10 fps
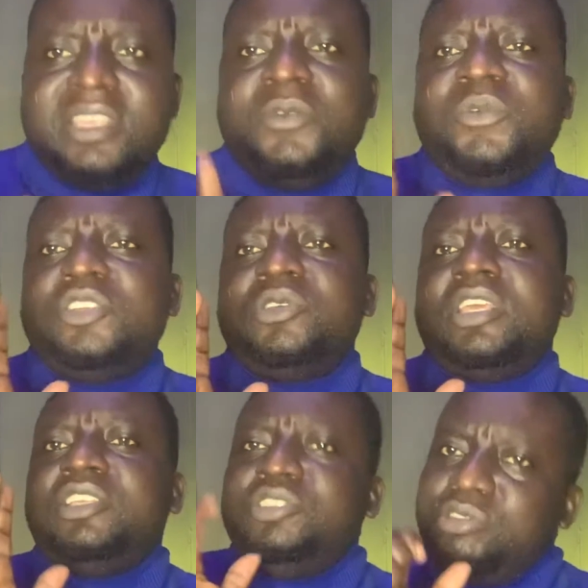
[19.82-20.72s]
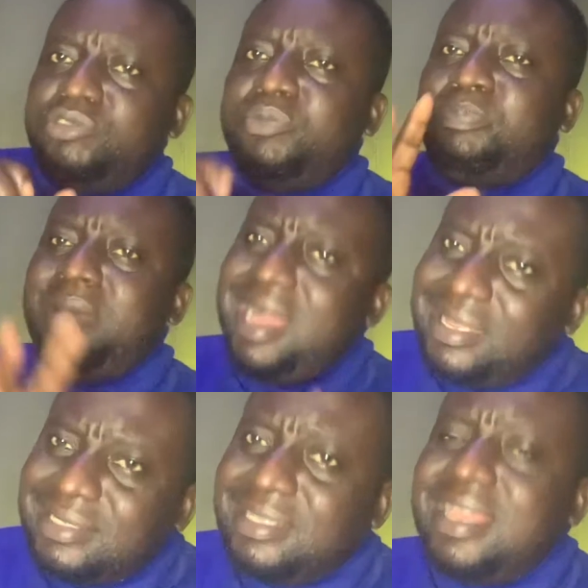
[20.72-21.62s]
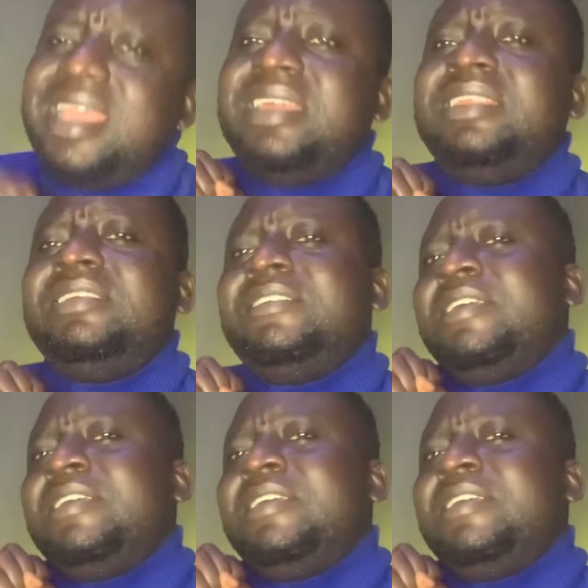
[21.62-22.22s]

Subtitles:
in which you can use to pass any